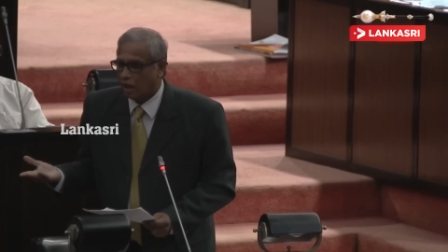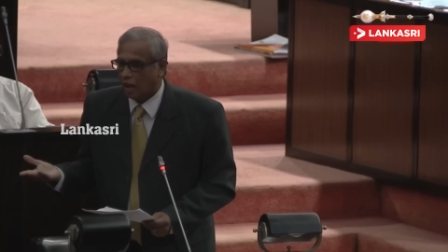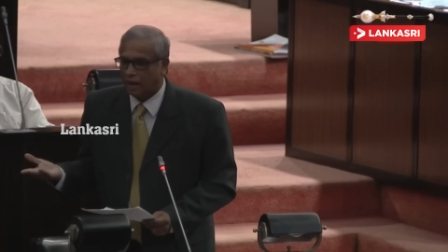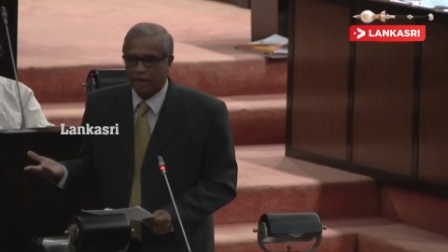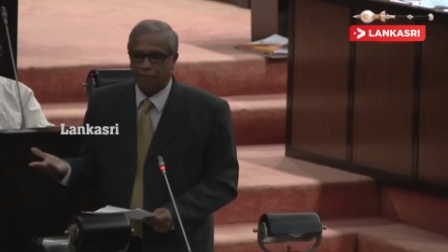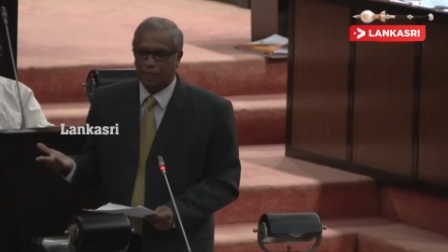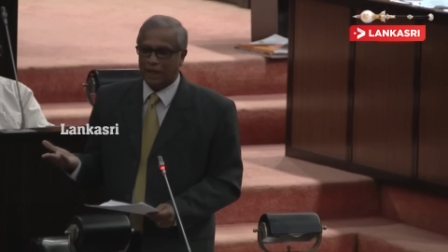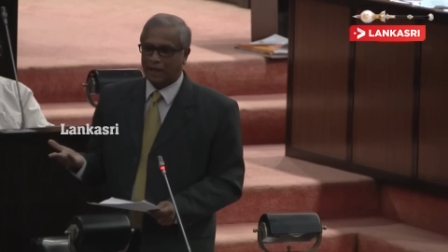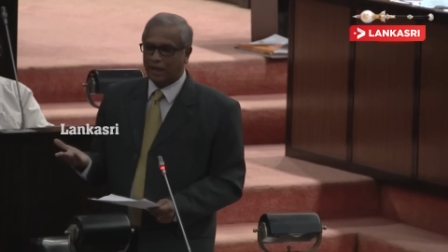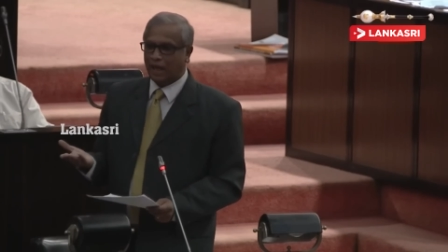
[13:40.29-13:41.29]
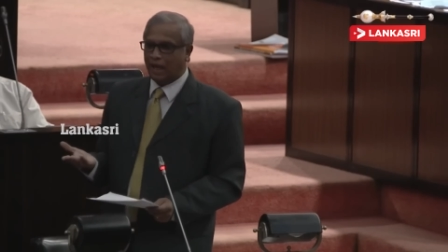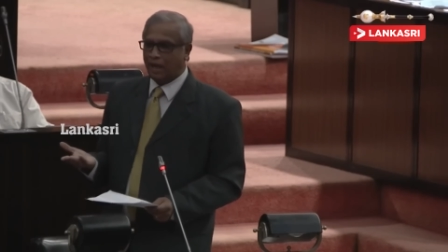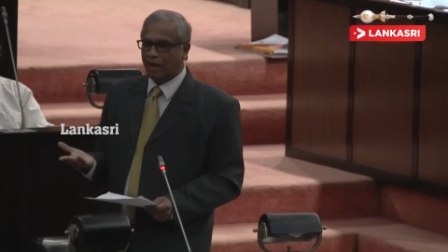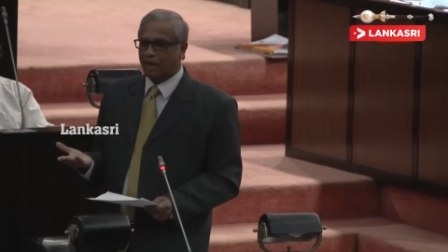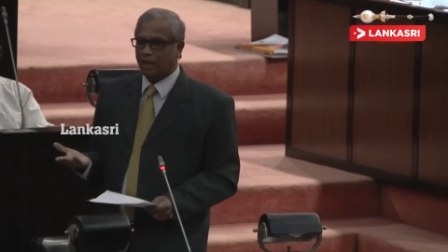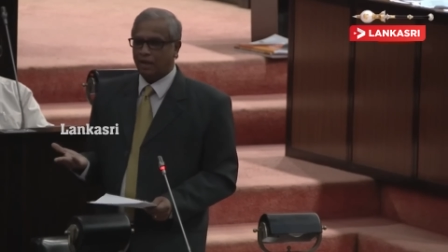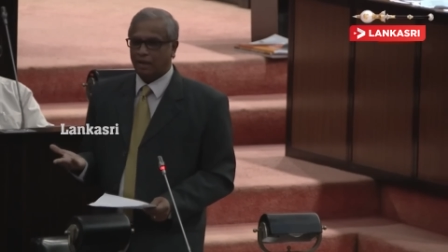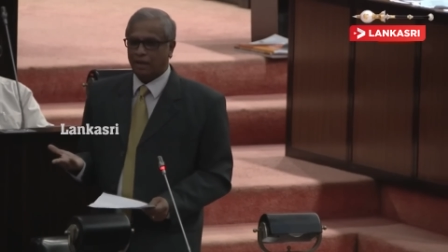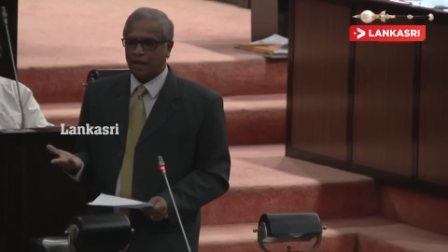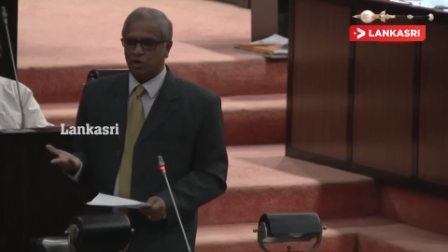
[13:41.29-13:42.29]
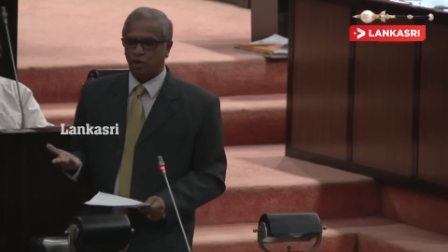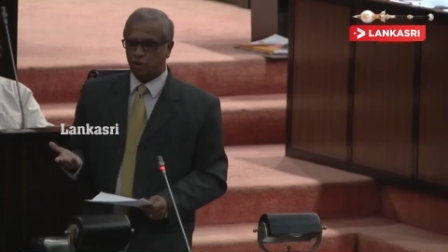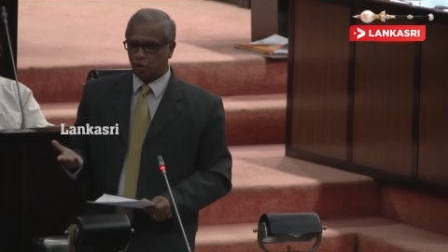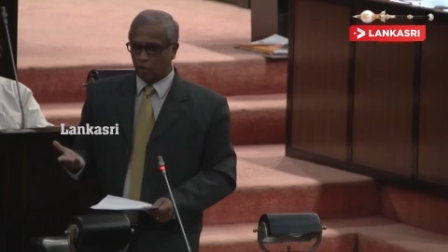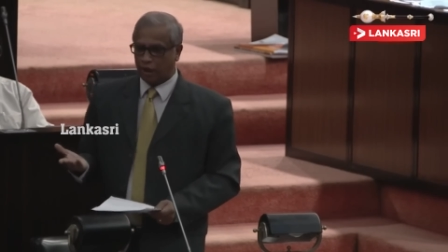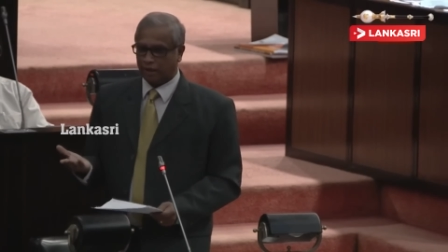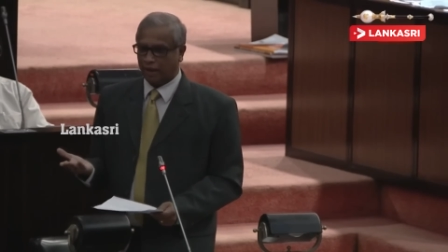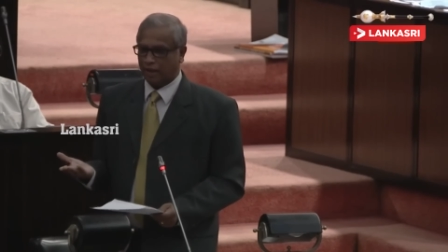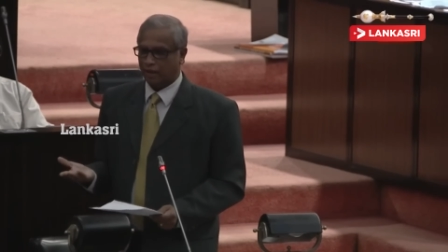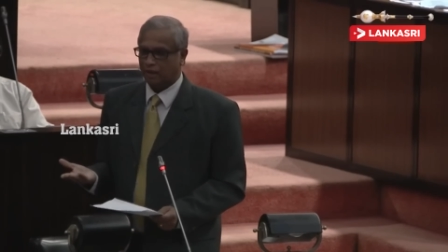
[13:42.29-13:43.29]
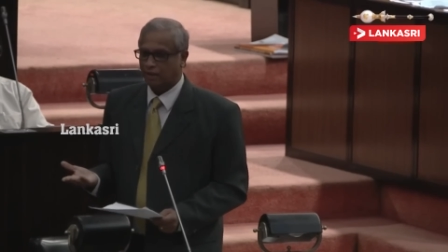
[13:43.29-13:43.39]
Under the PTA, there is no jury trial.